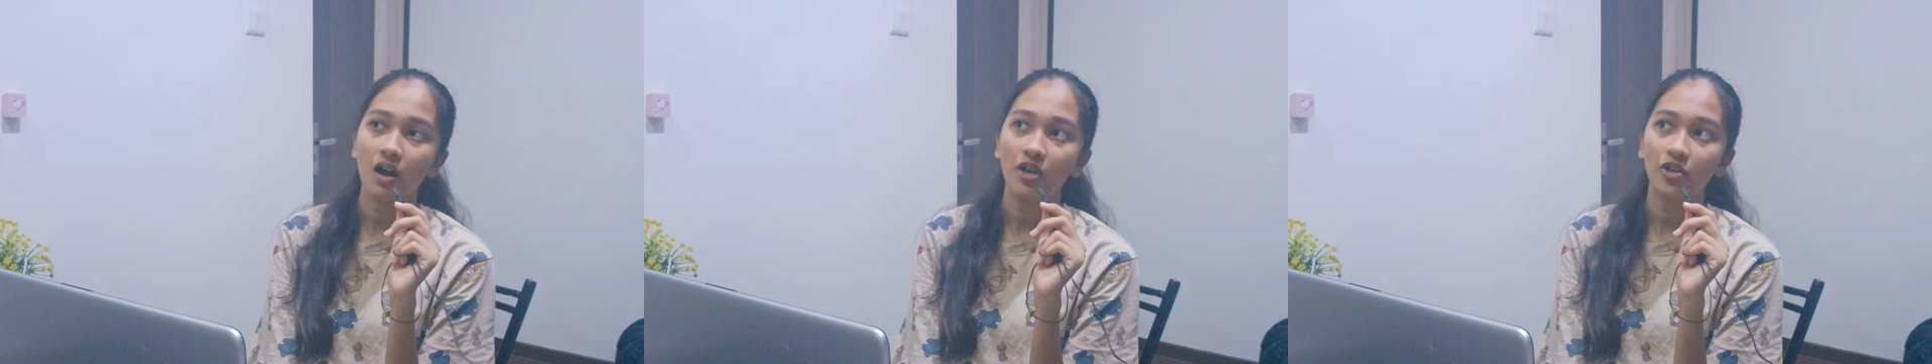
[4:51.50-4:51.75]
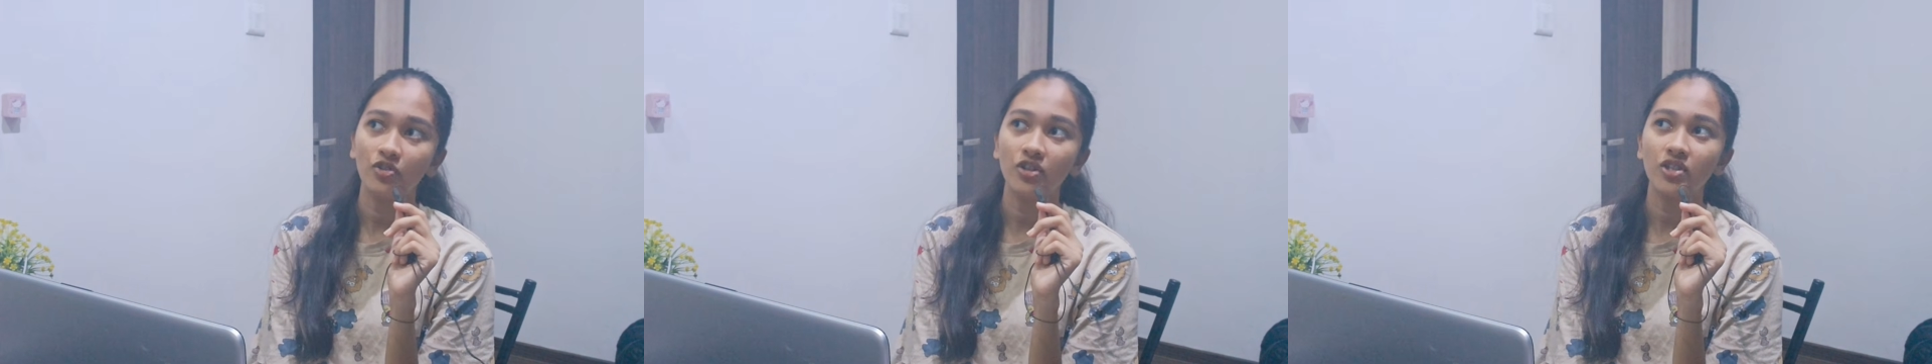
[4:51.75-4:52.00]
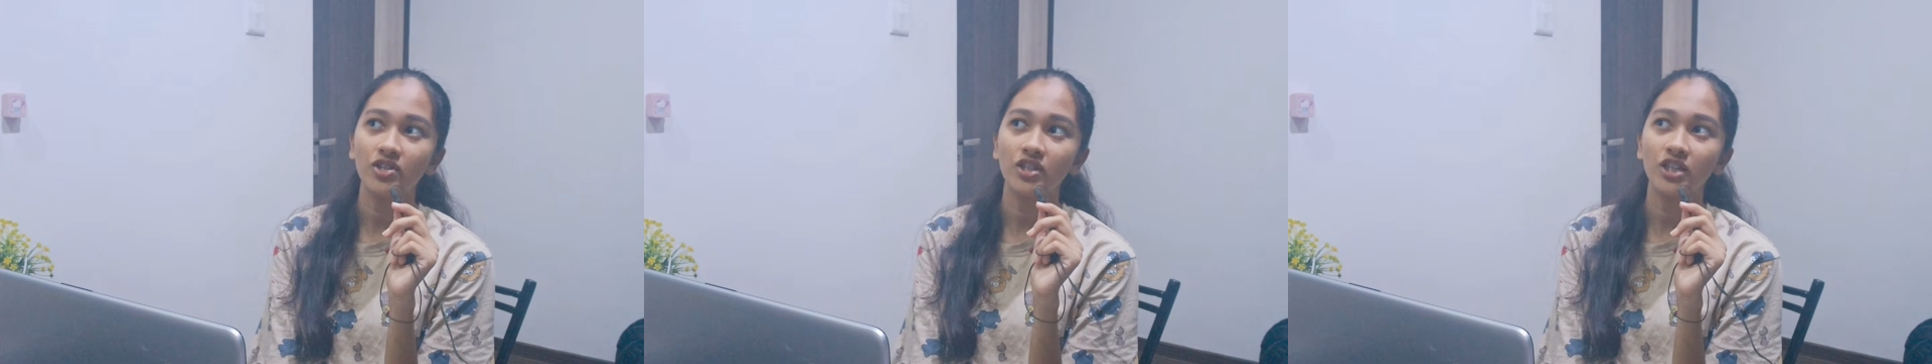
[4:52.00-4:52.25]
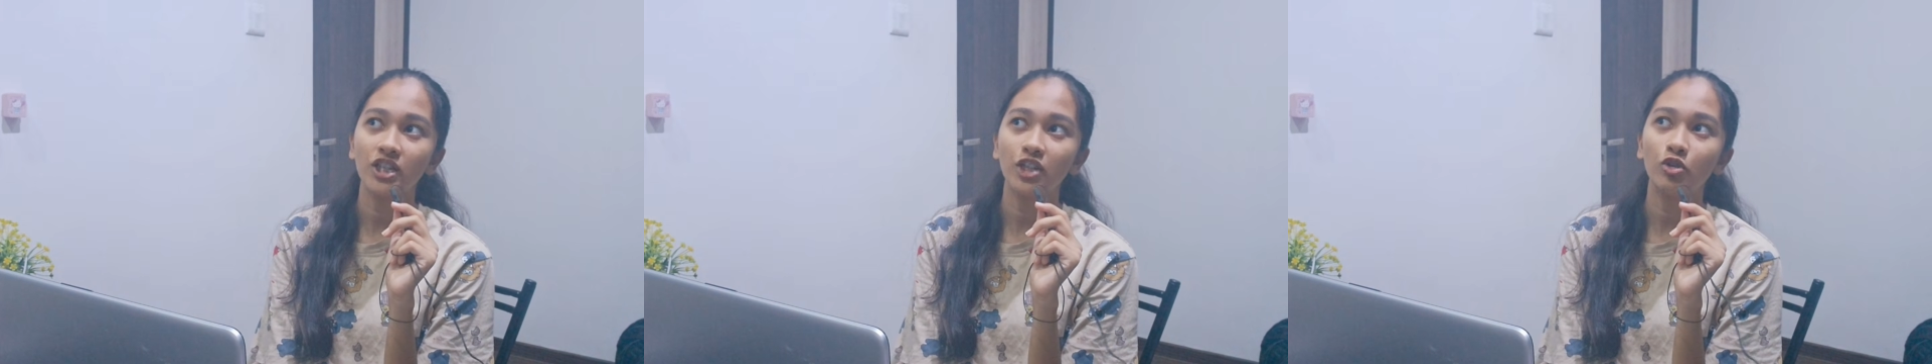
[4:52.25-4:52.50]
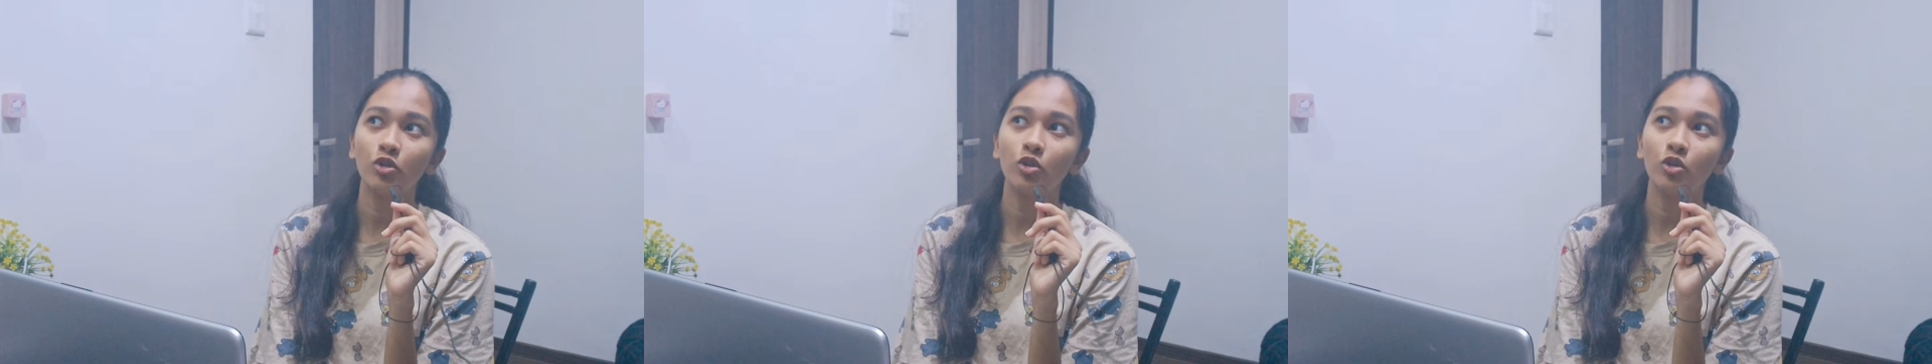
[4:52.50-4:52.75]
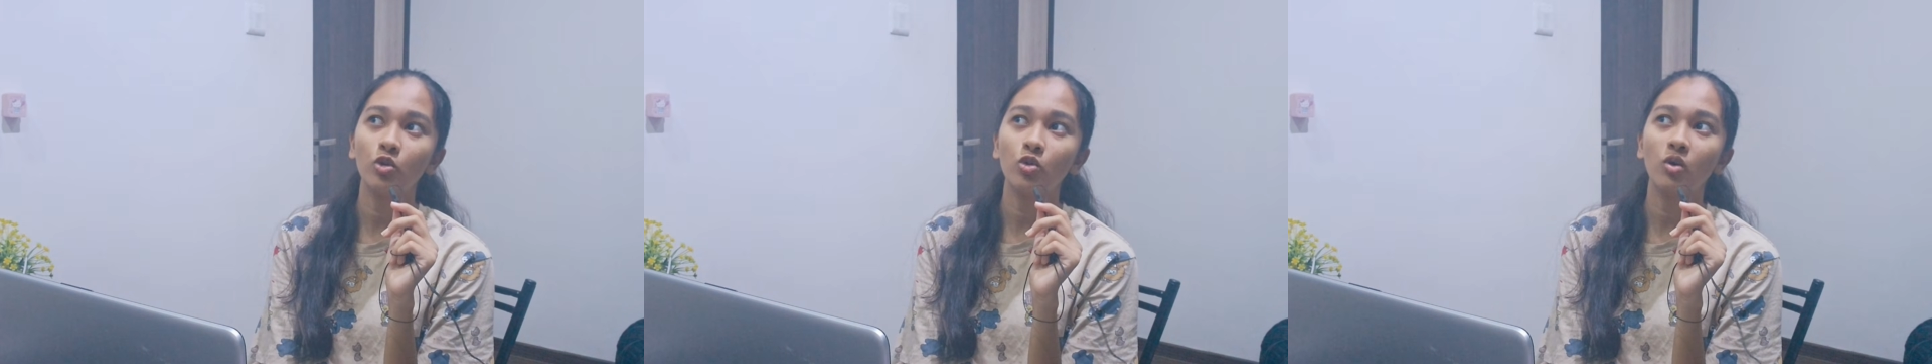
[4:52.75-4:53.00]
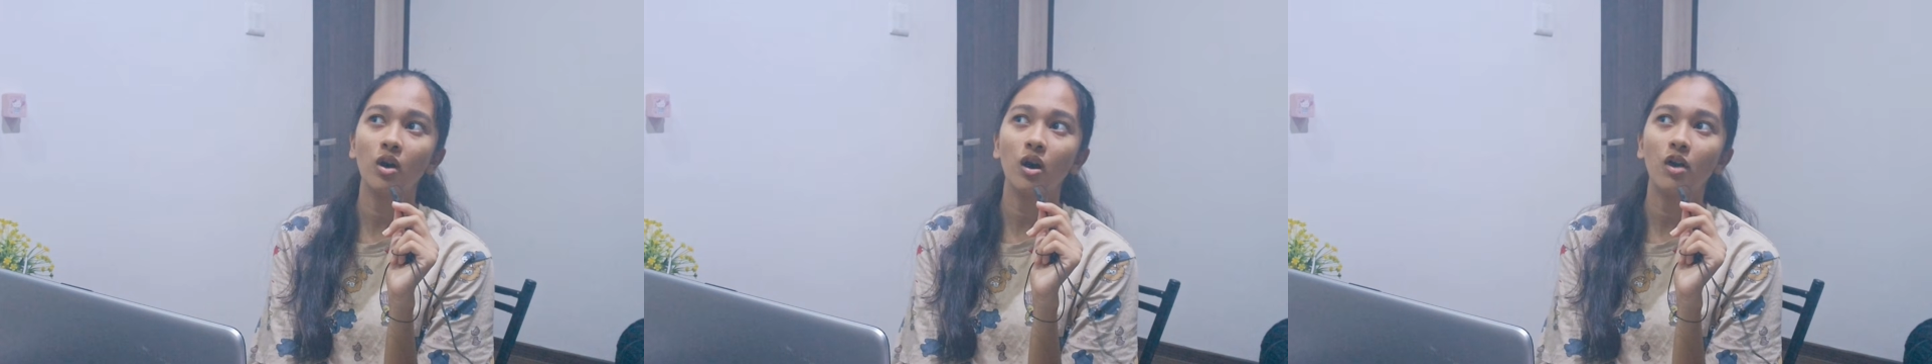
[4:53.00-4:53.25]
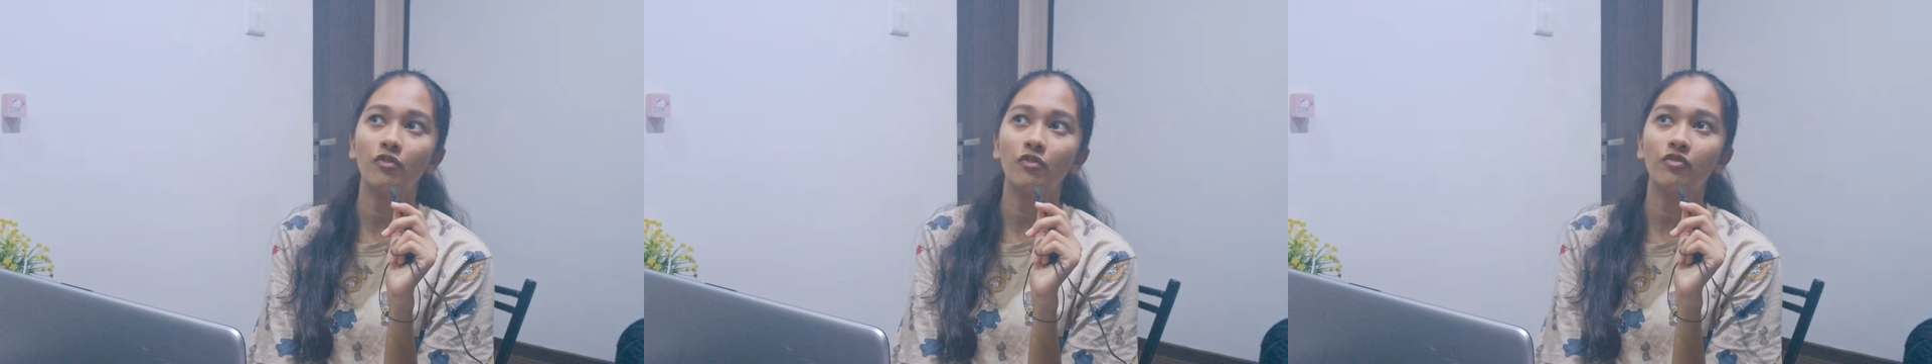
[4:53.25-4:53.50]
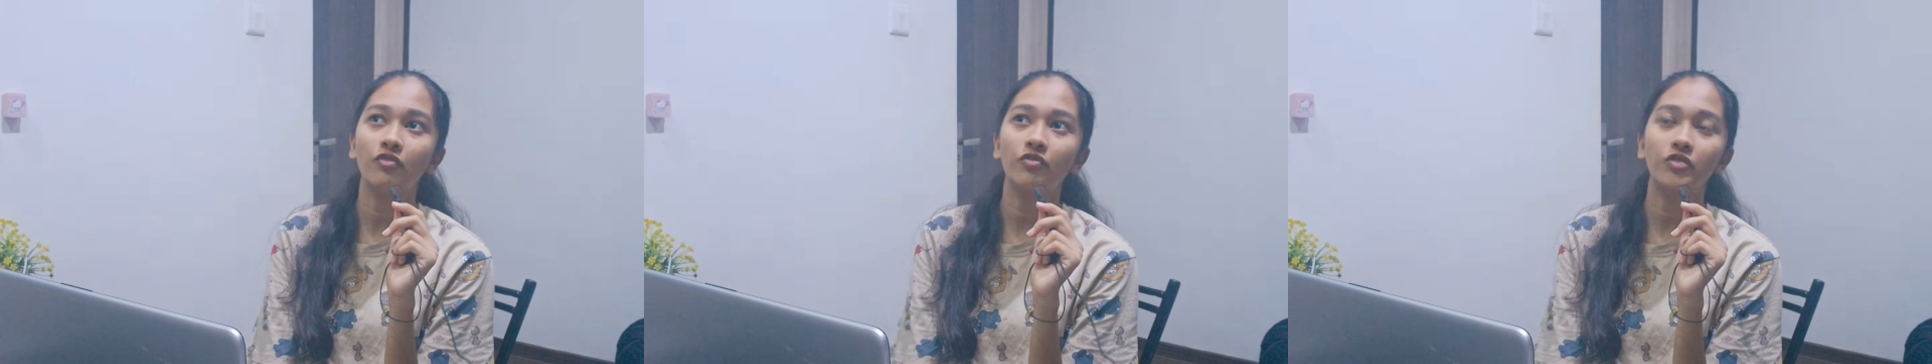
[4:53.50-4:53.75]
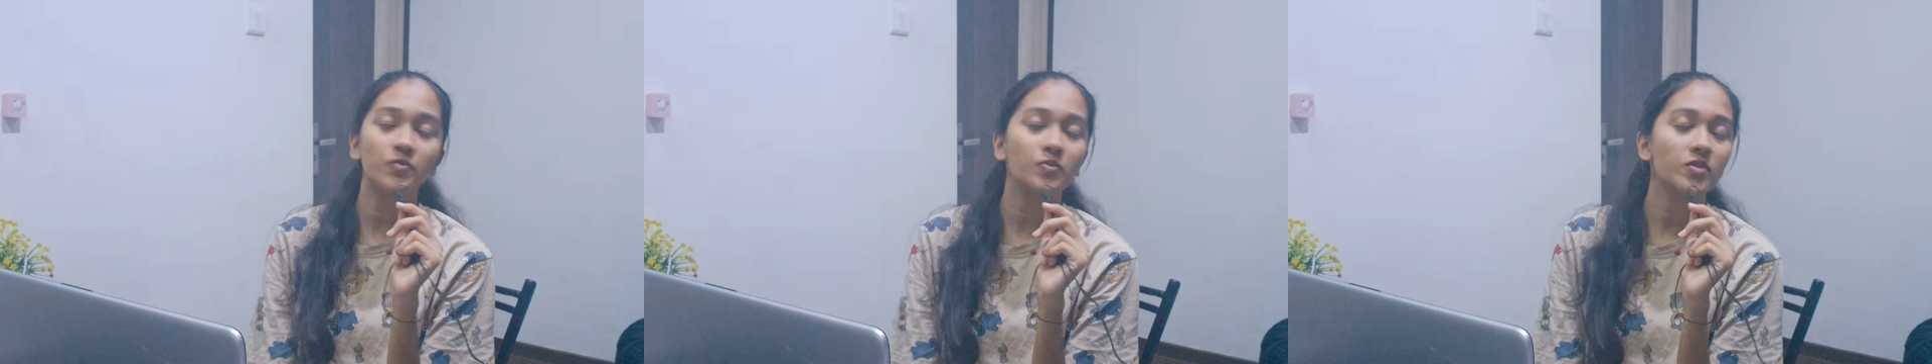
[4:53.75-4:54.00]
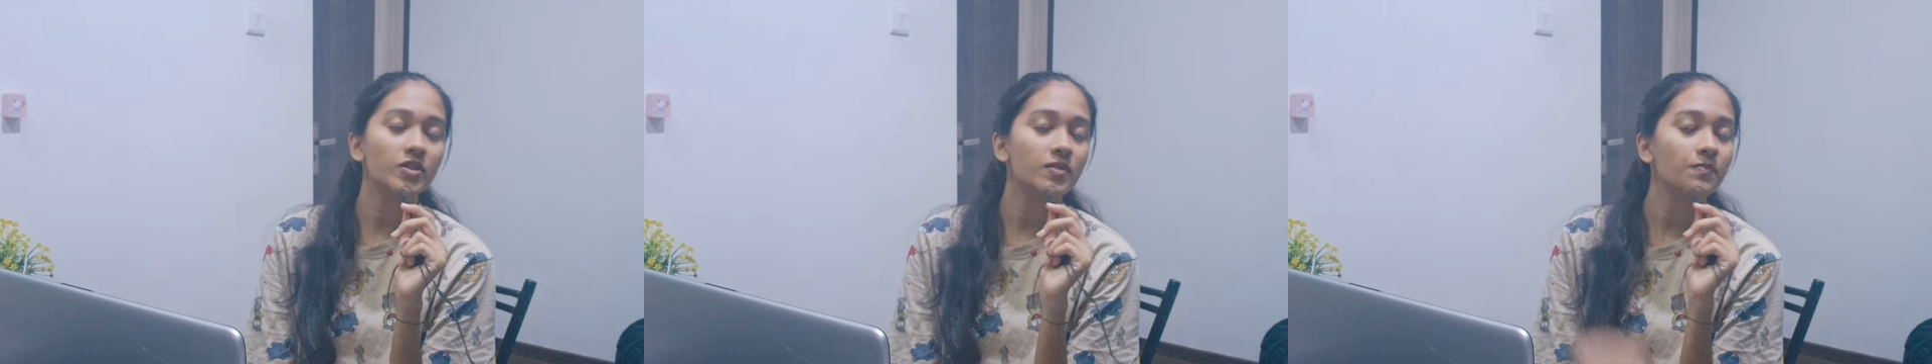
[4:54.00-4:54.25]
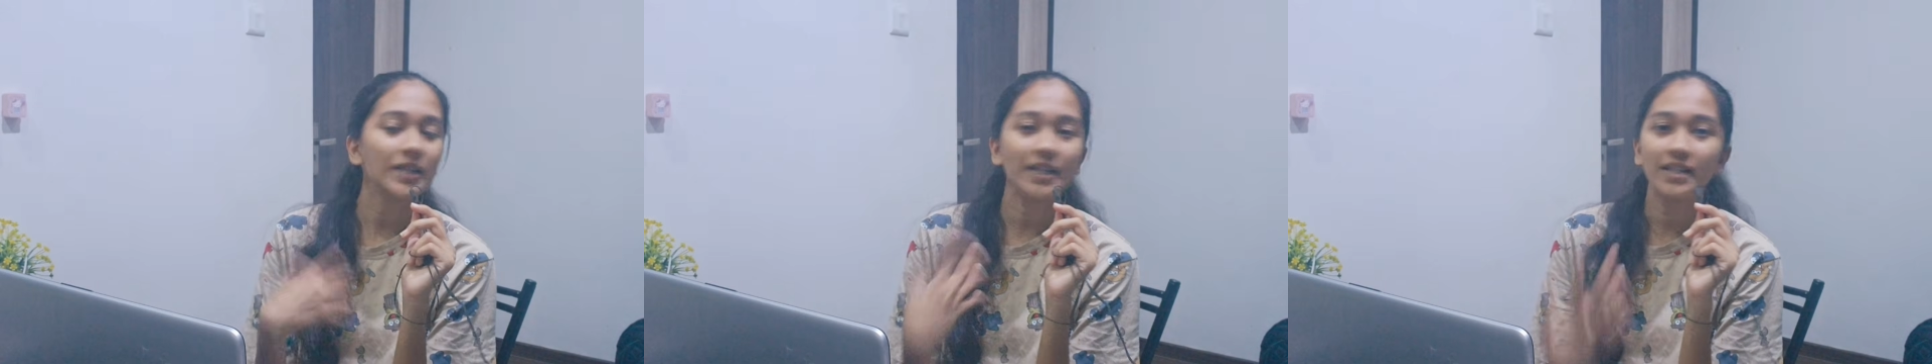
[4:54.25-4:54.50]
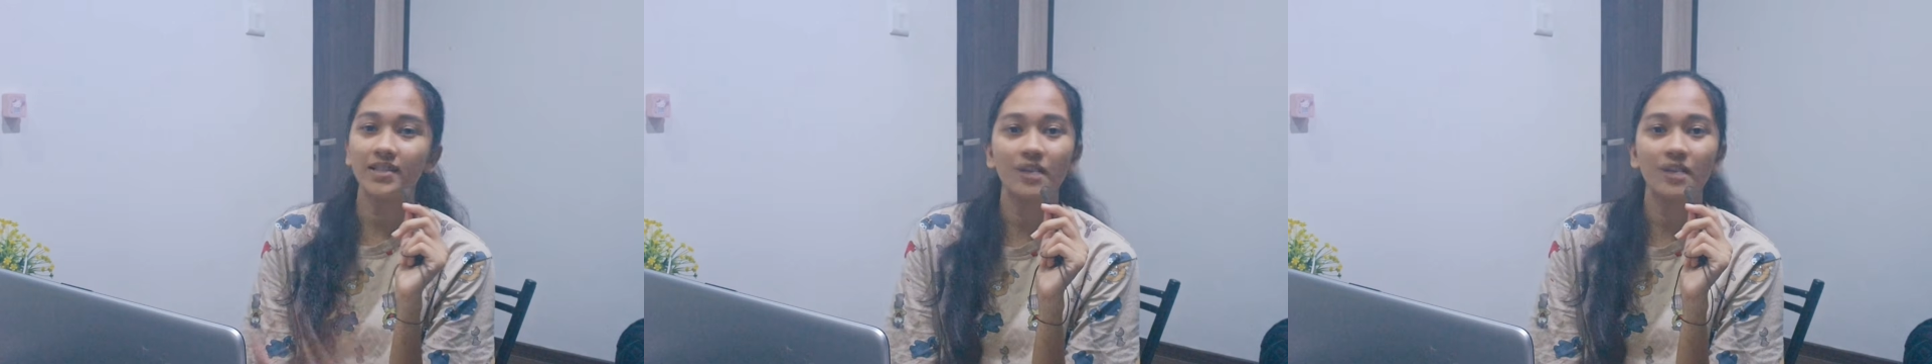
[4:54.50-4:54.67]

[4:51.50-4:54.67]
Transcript: you just need to speak